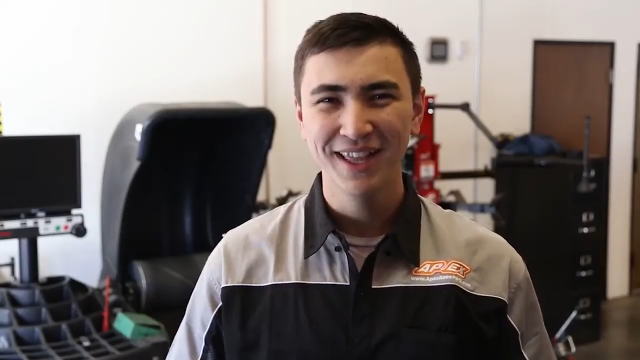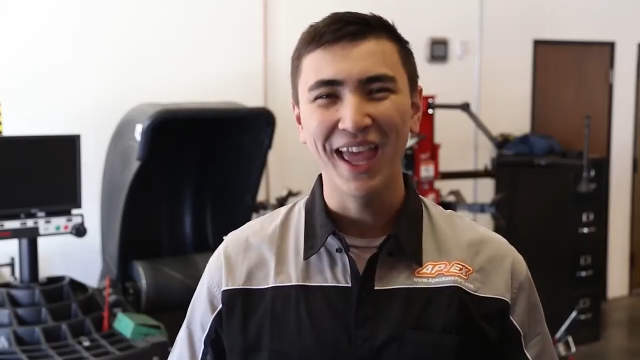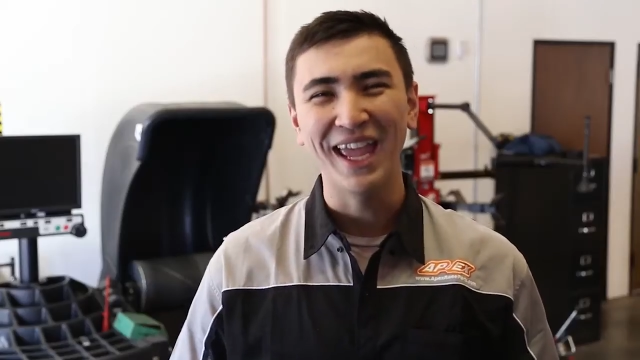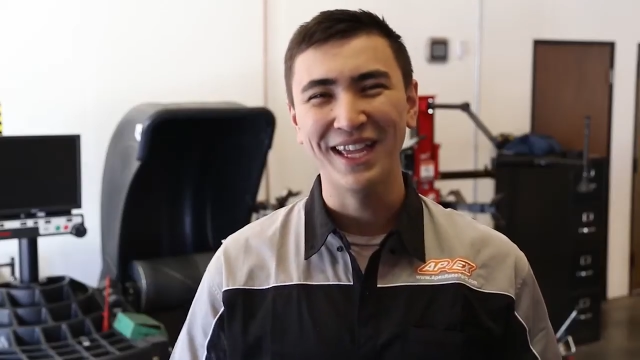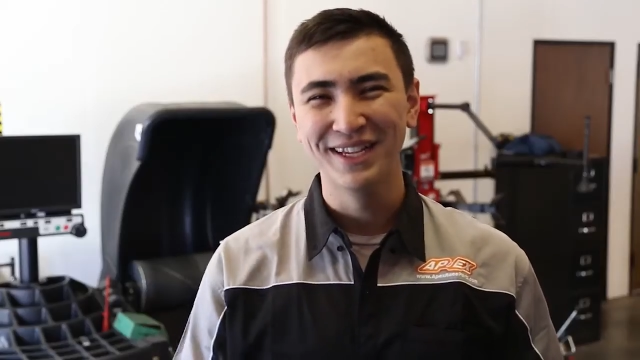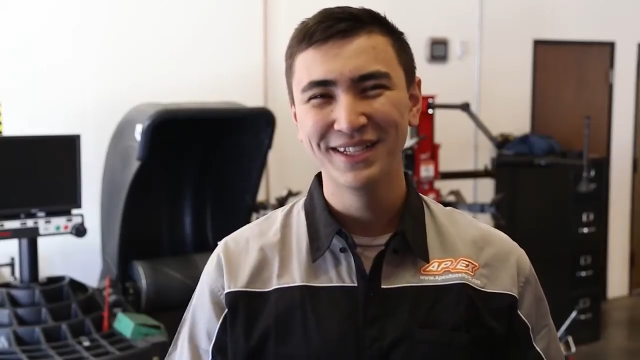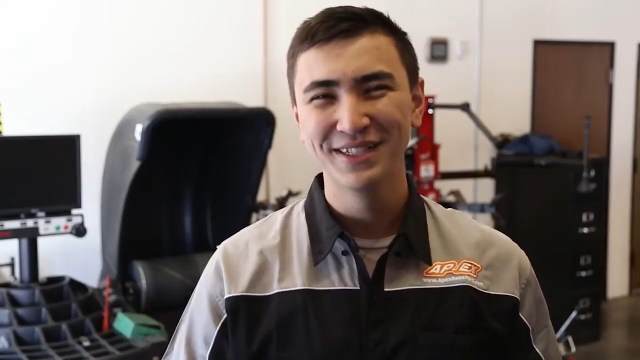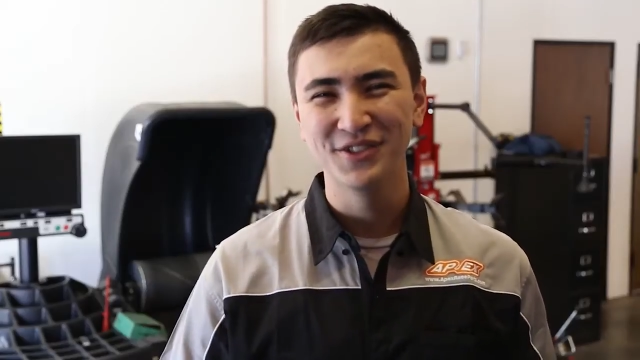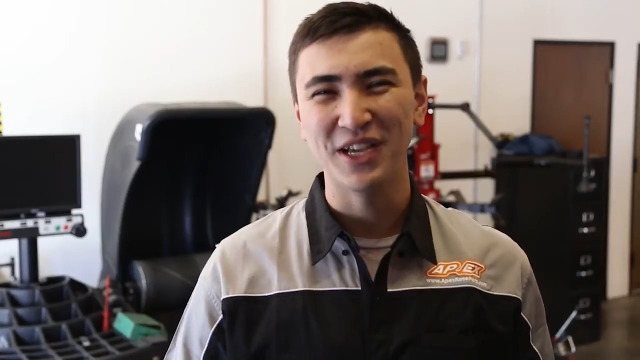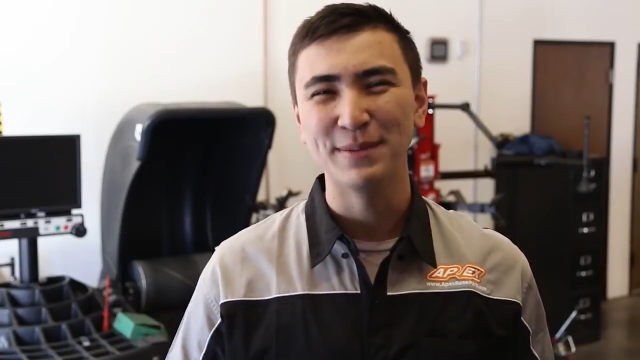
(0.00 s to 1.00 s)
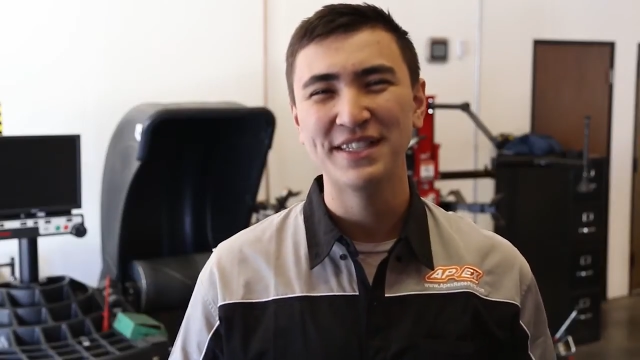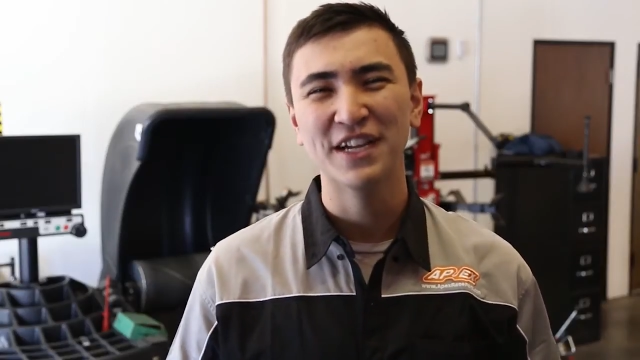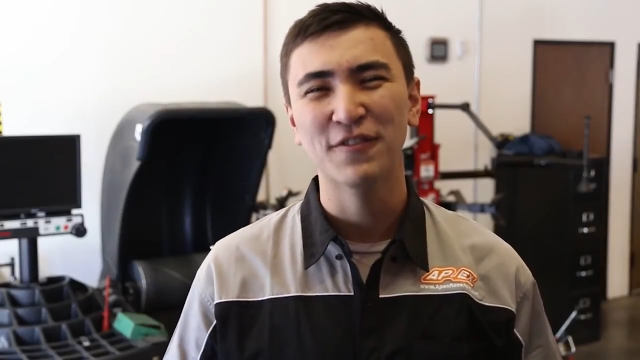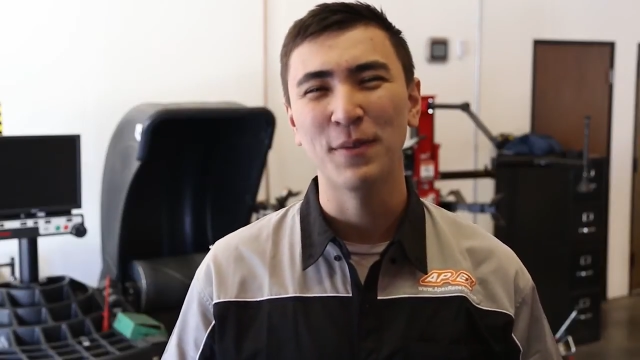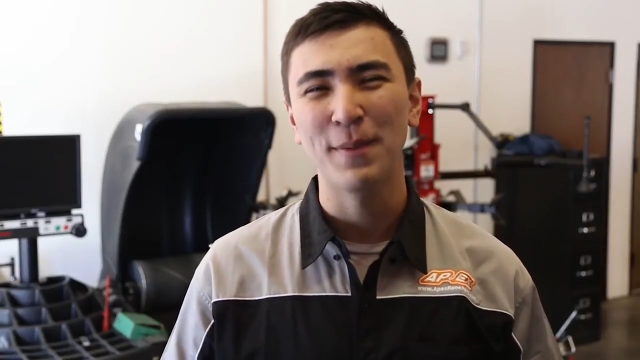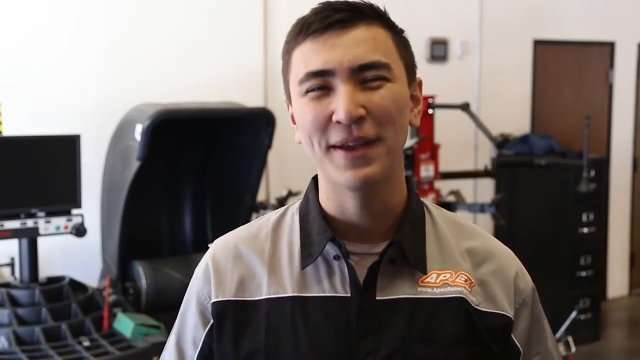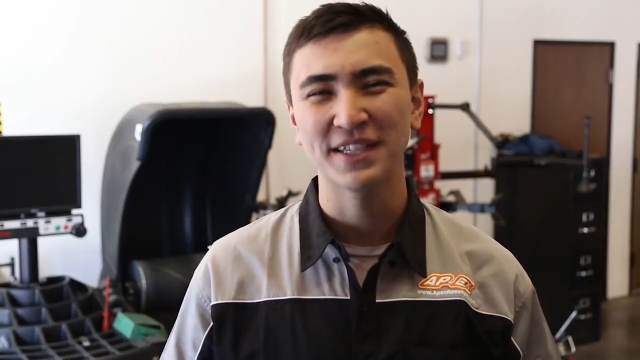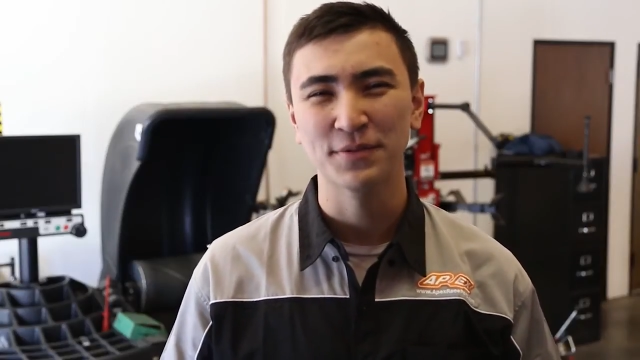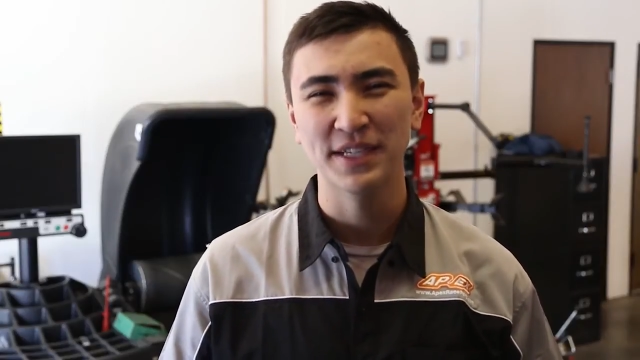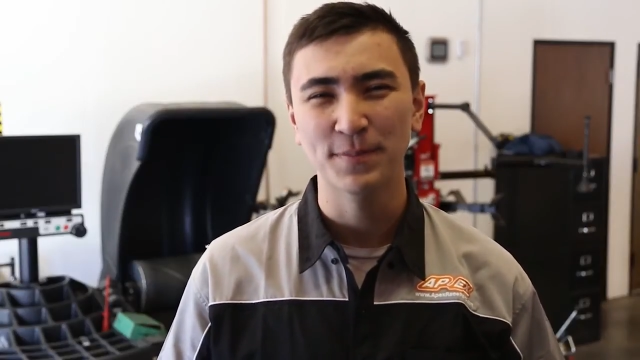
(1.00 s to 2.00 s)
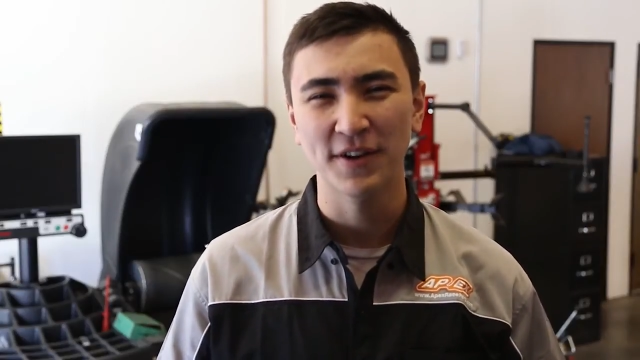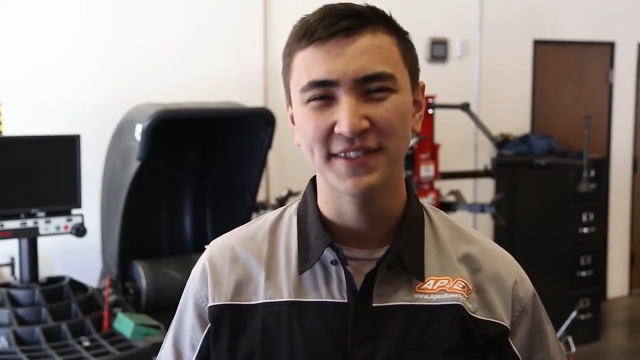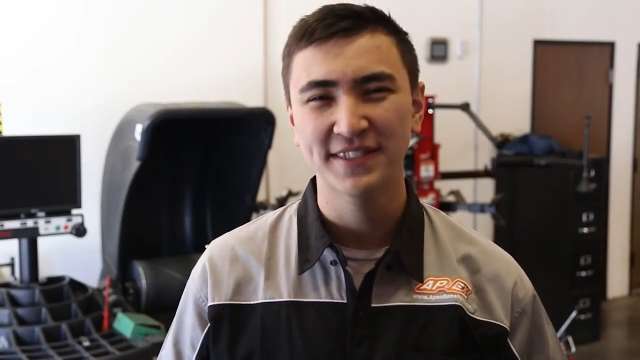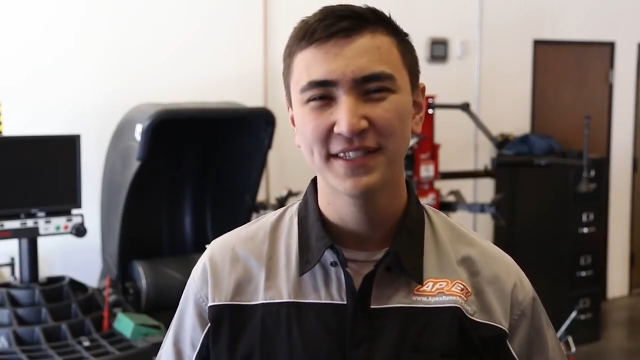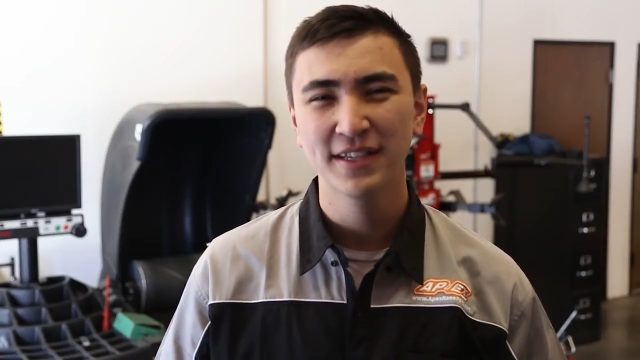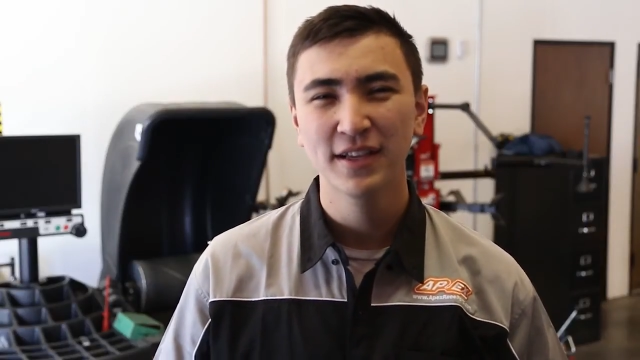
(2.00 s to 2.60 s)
Hey, James here from Apex Race Parts.